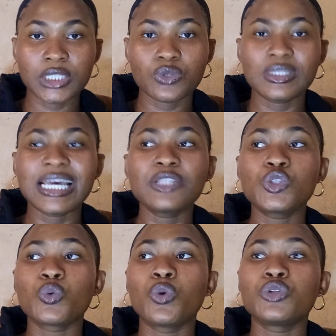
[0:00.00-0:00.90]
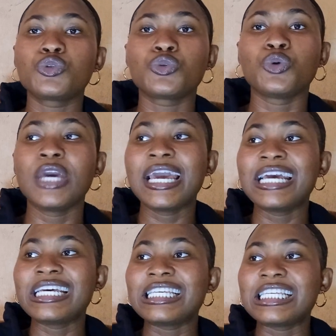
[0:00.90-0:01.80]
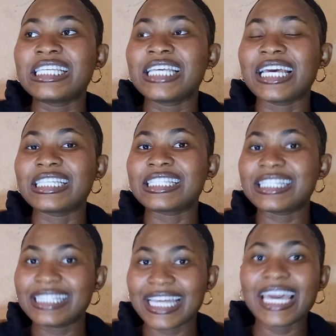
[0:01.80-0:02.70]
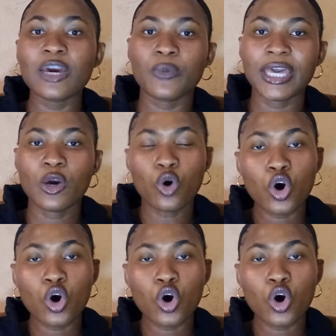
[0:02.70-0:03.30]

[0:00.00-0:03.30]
you tend to want to stay away or